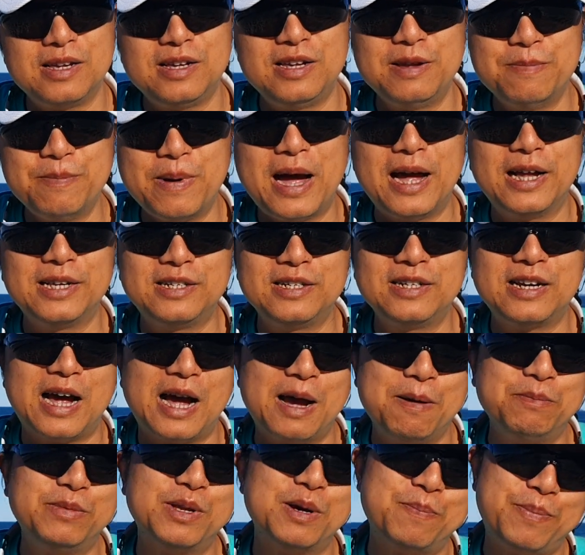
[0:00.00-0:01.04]
Imagine
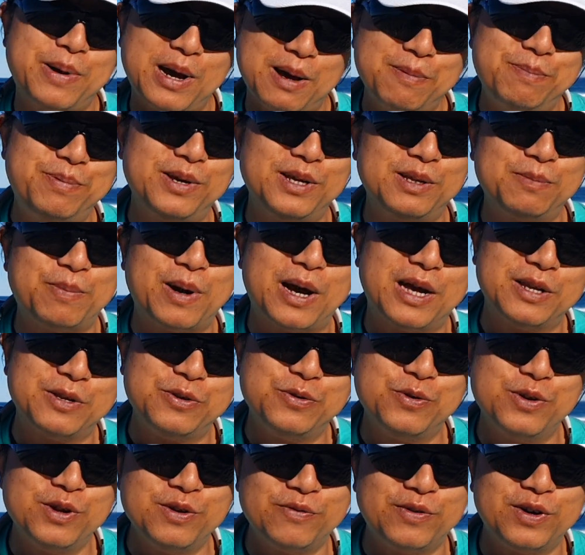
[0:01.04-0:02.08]
I'm the puppet by the
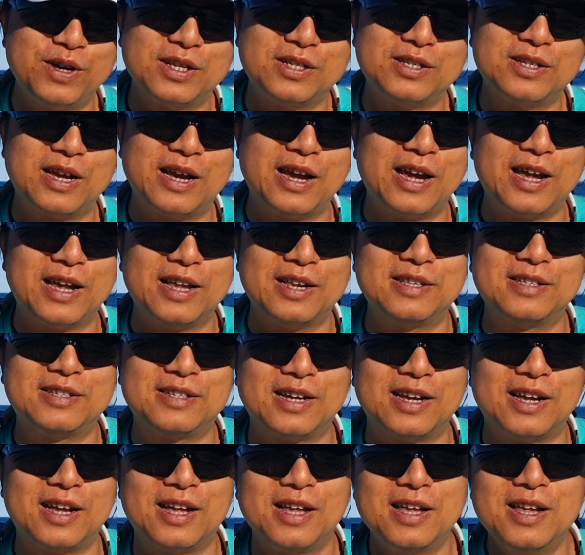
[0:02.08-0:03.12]
universe, and
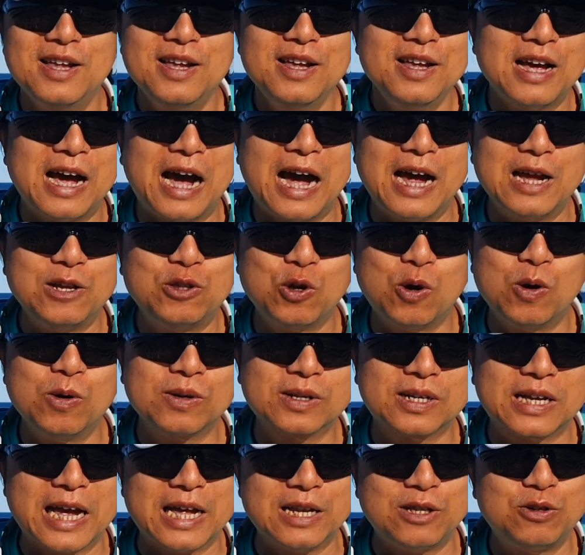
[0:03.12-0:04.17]
I don't
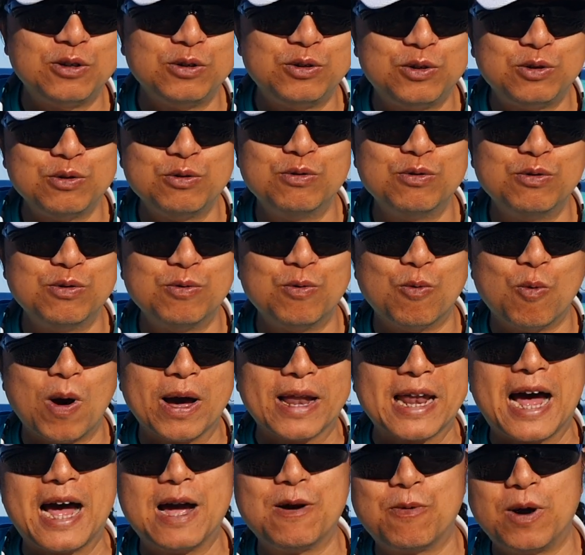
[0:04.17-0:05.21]
get to do
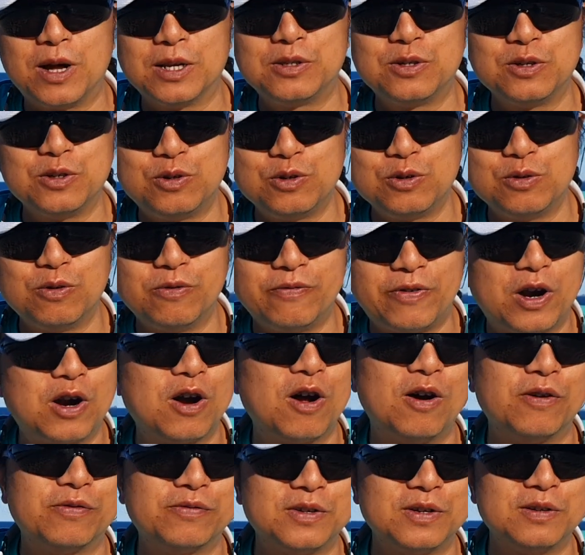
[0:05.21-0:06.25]
what I want to do very
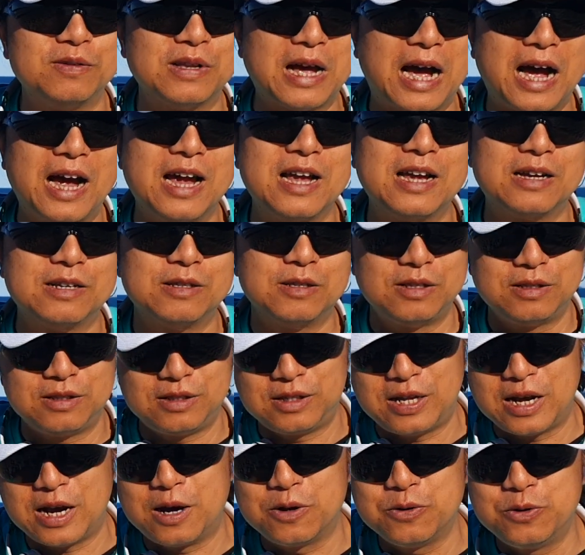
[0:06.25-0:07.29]
often. I
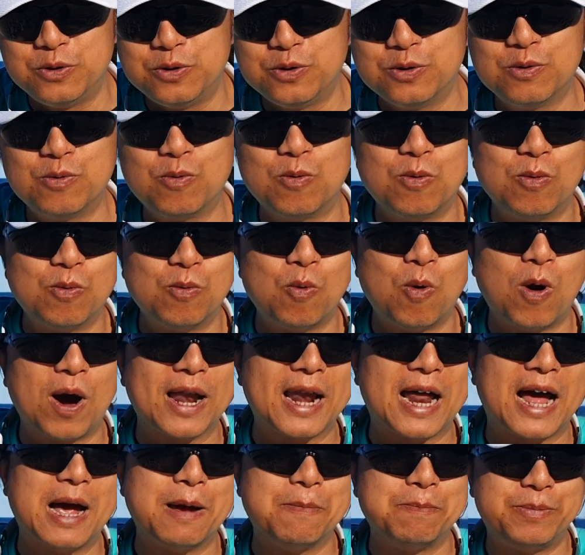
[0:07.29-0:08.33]
tell you what
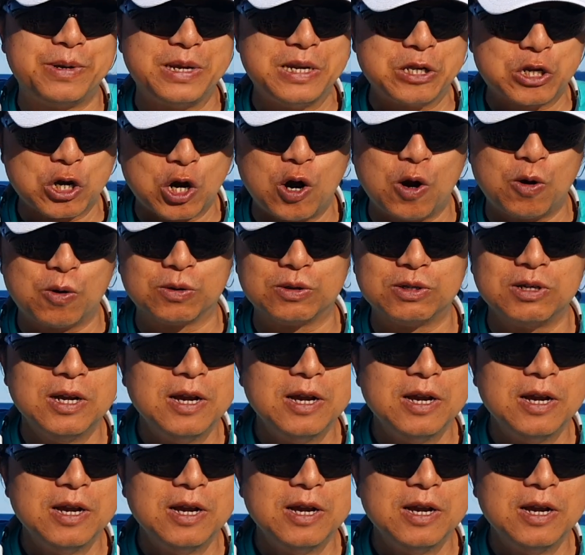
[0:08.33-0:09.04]
I've been told.